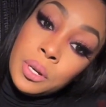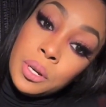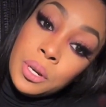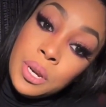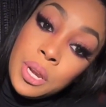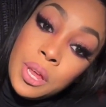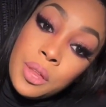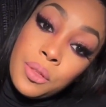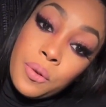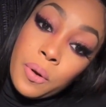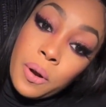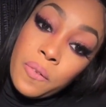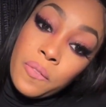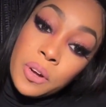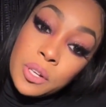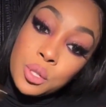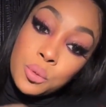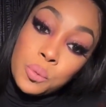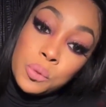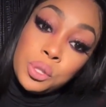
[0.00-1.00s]
neither
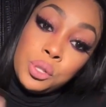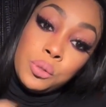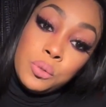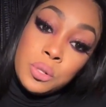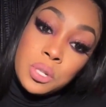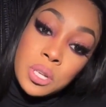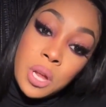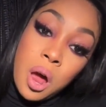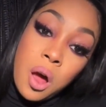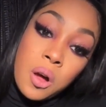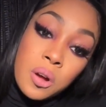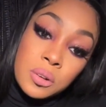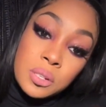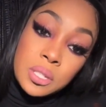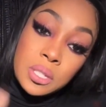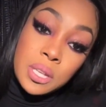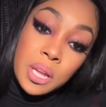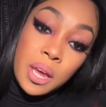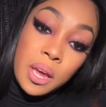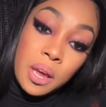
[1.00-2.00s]
of us would do
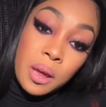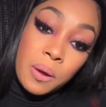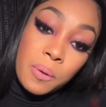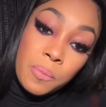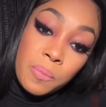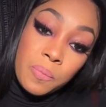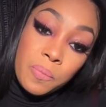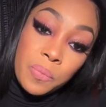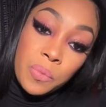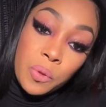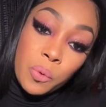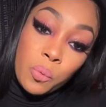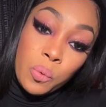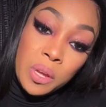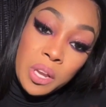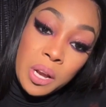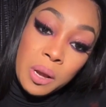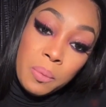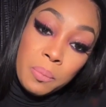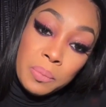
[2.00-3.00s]
songs that
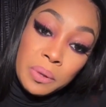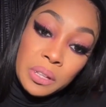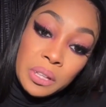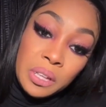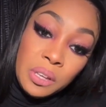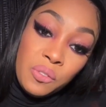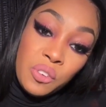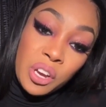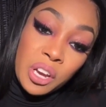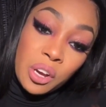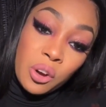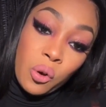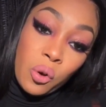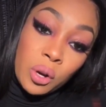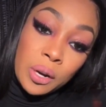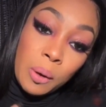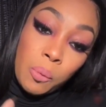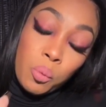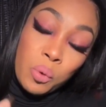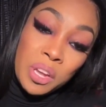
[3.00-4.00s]
we didn't believe in
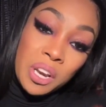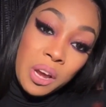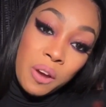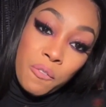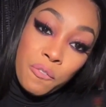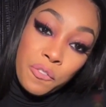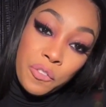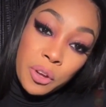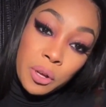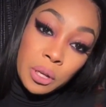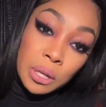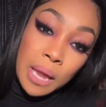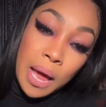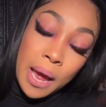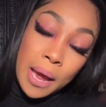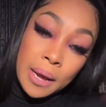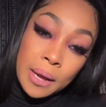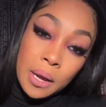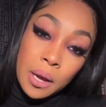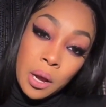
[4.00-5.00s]
or that we didn't feel
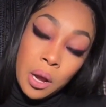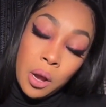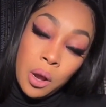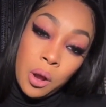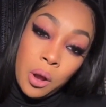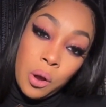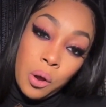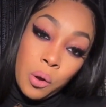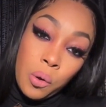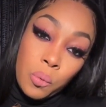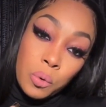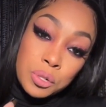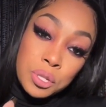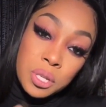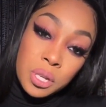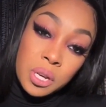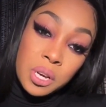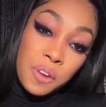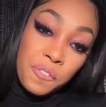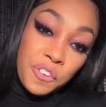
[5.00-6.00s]
like were
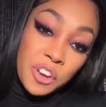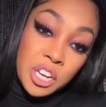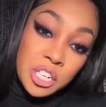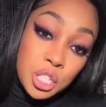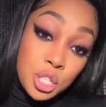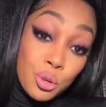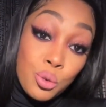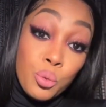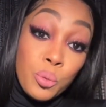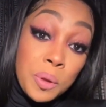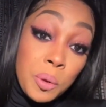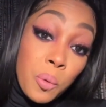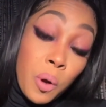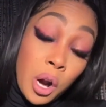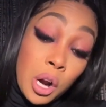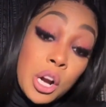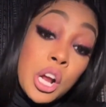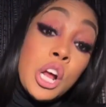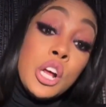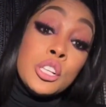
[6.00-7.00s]
significant to who we
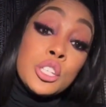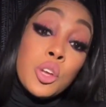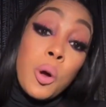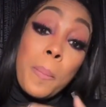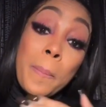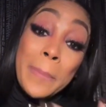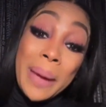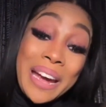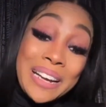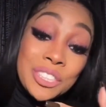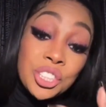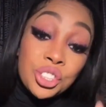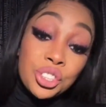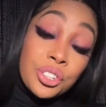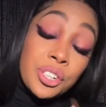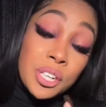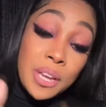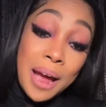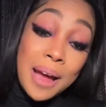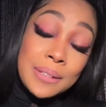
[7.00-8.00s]
were. So make
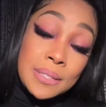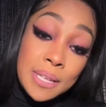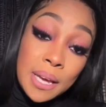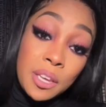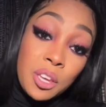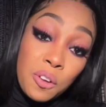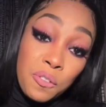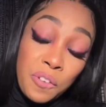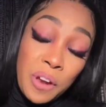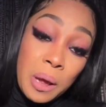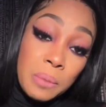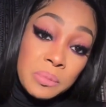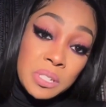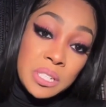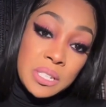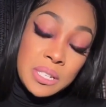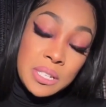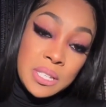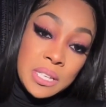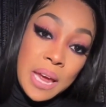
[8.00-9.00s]
sure y'all take your
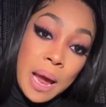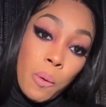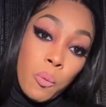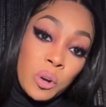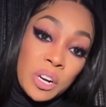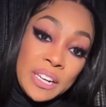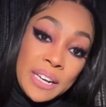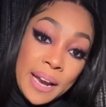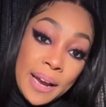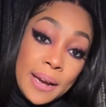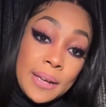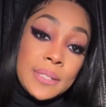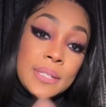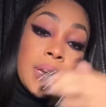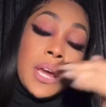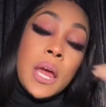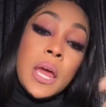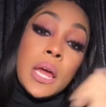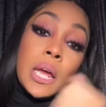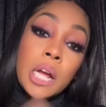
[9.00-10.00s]
families to see I Want to
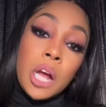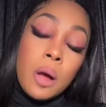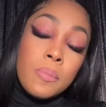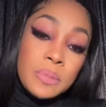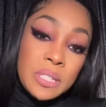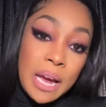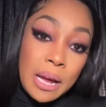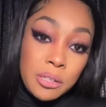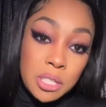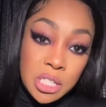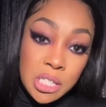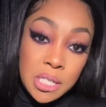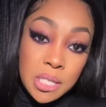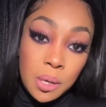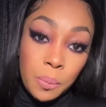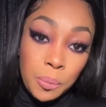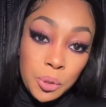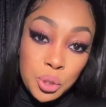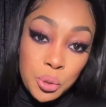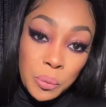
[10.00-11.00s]
Dance. It comes out
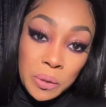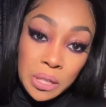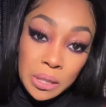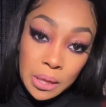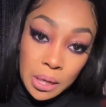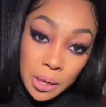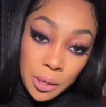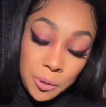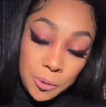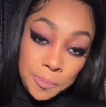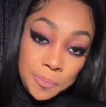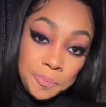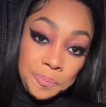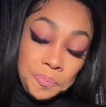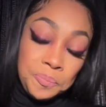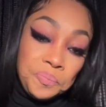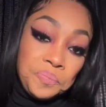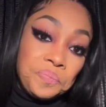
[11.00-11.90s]
December 23rd.